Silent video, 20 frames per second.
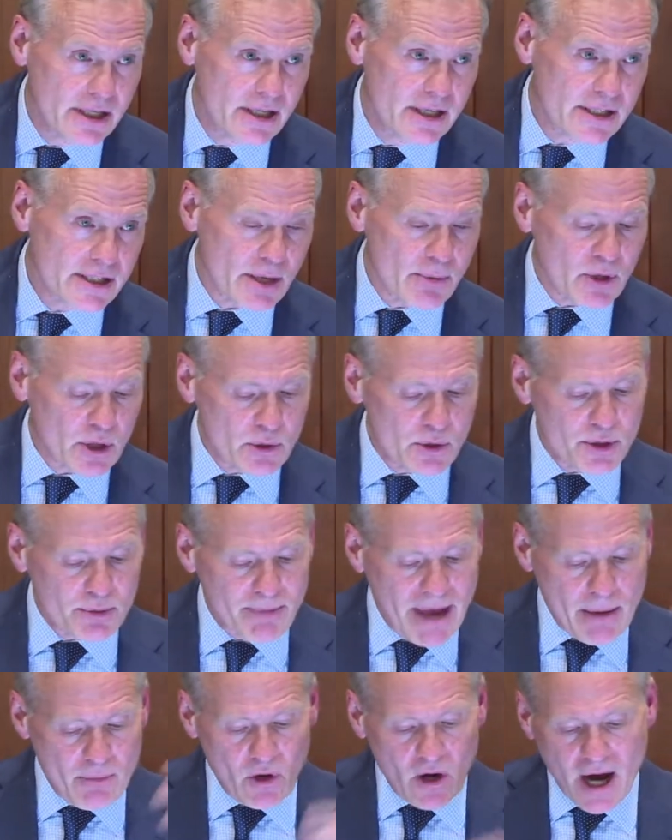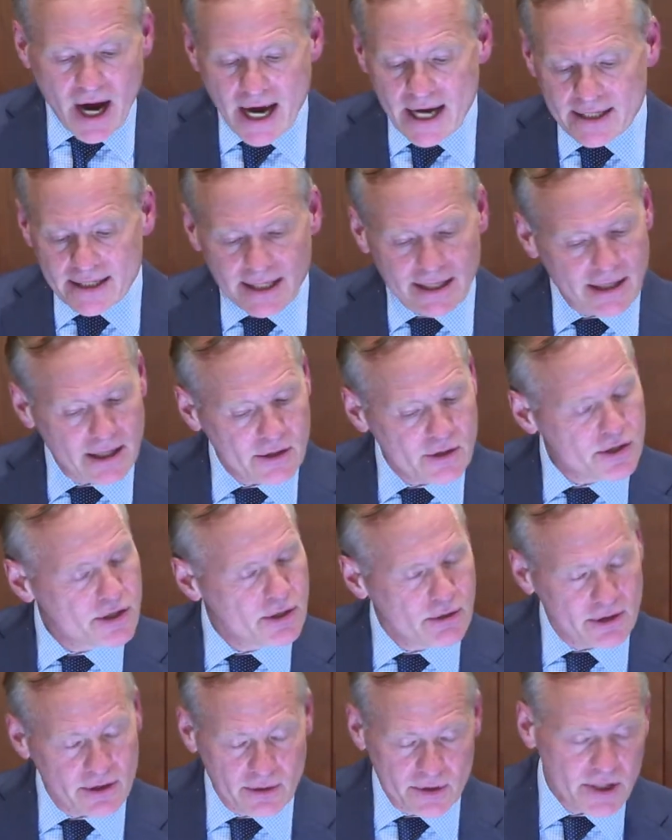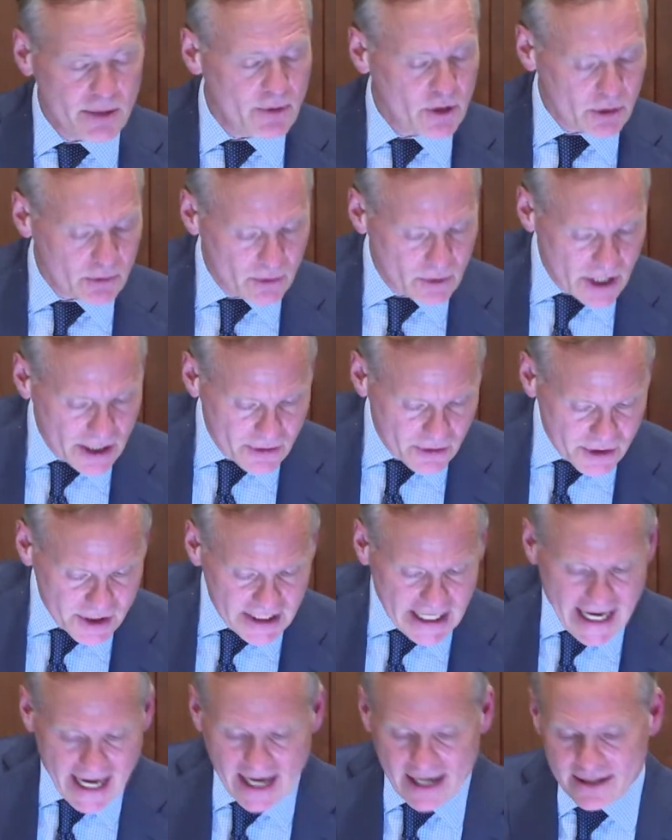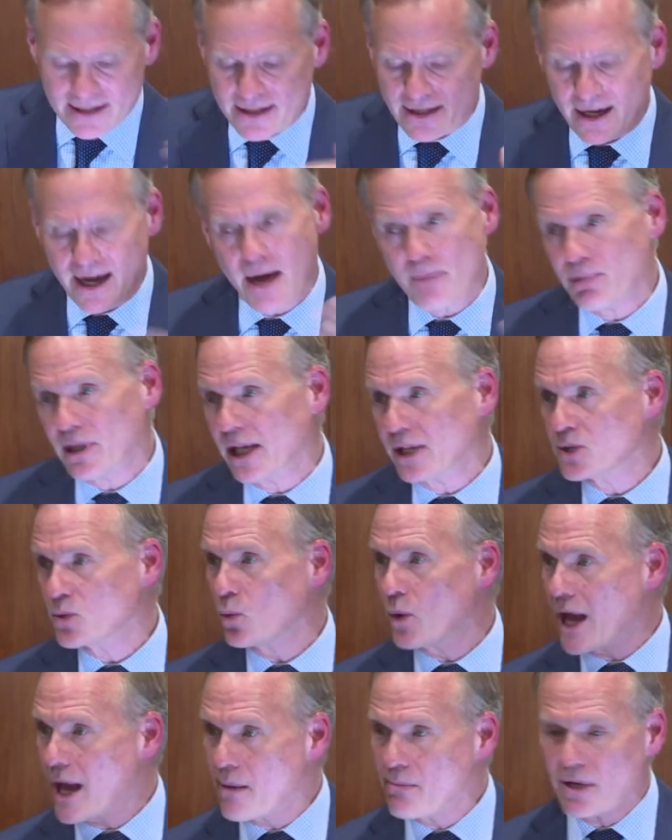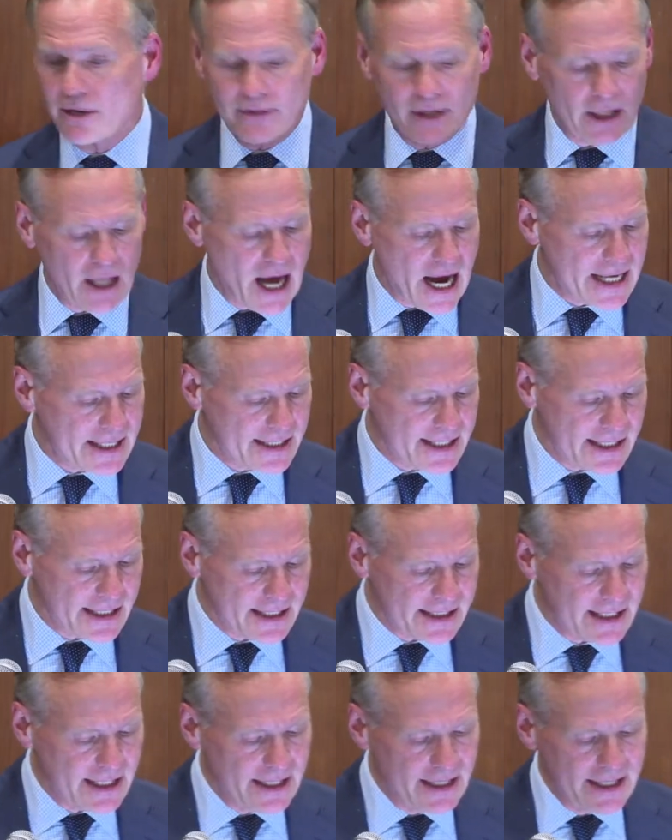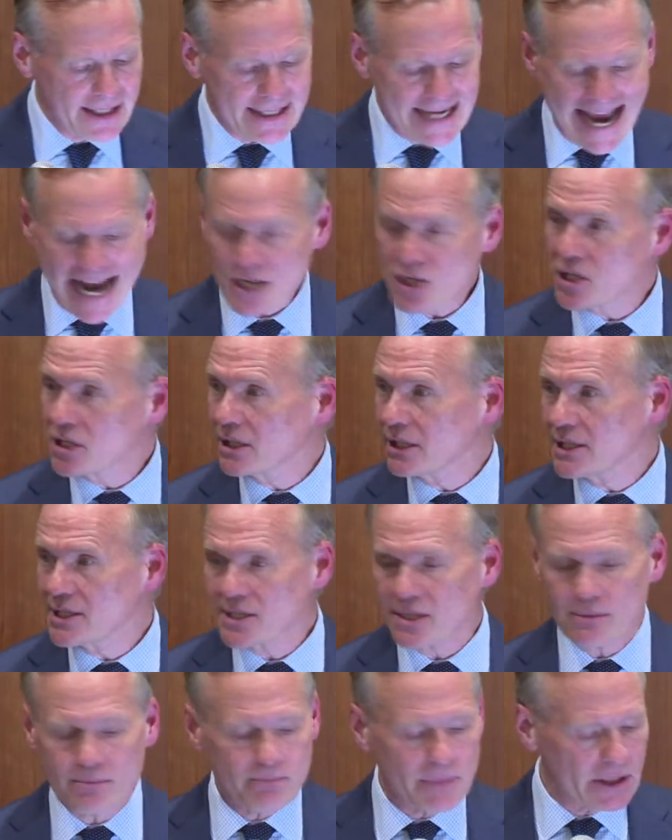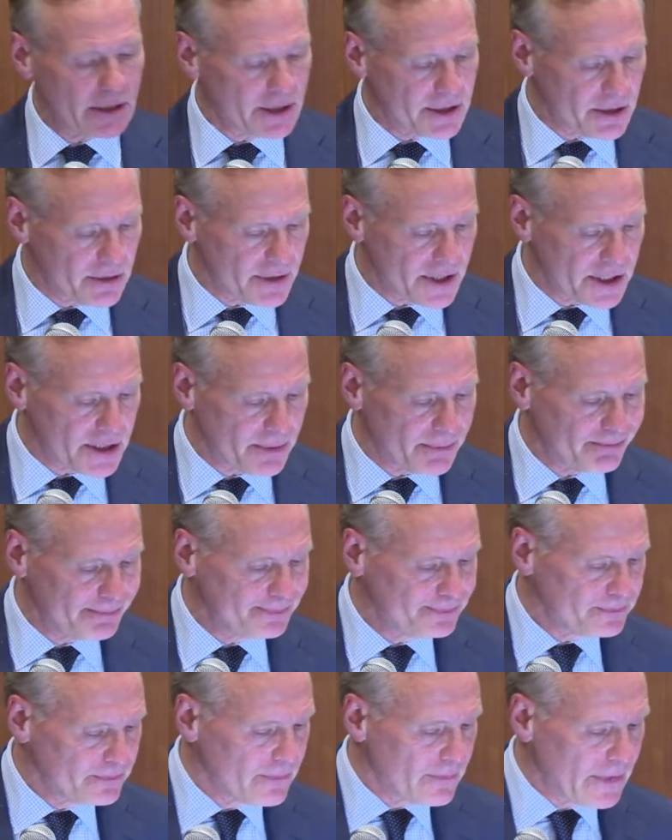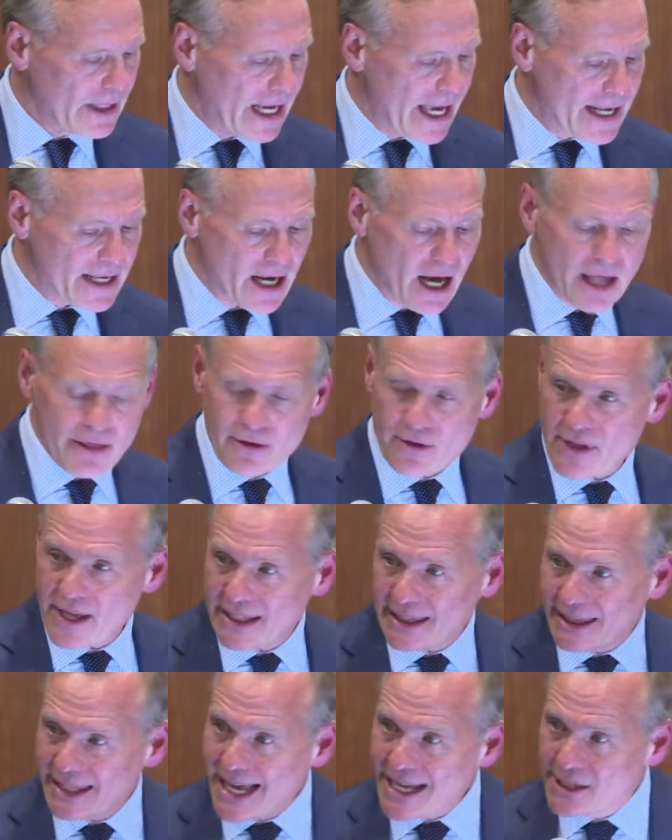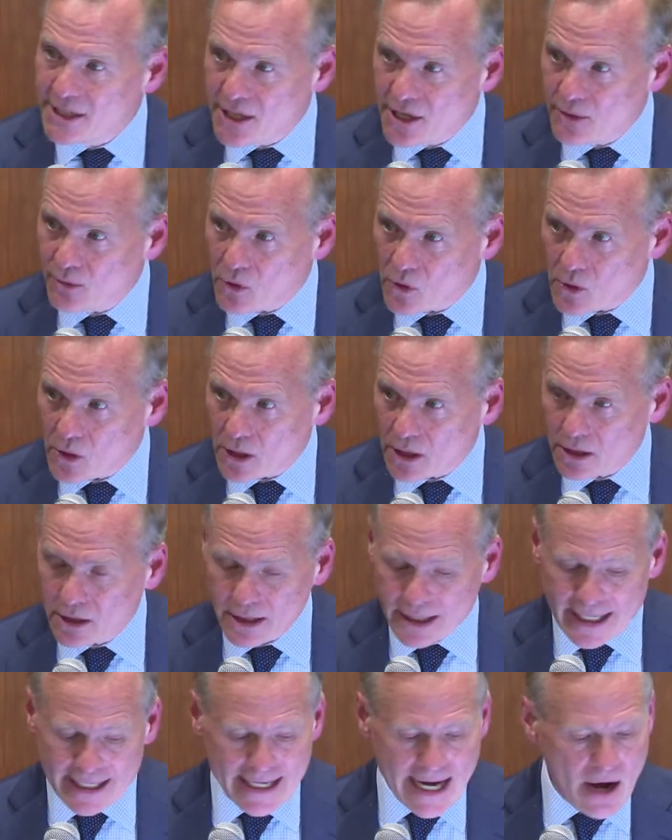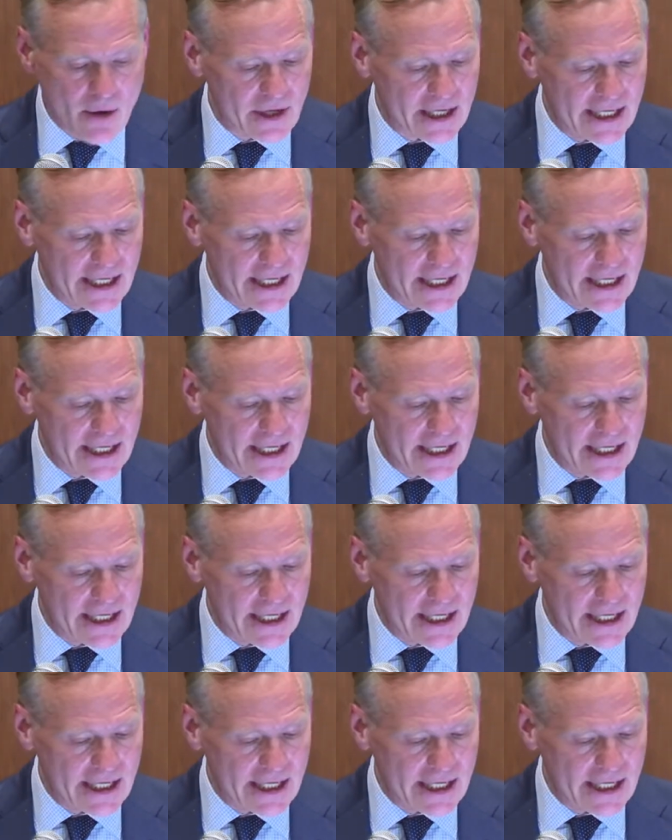Someone who's memorized and or someone who understands the complex web of alliances, nationalism, militarism, and other that led to the war can now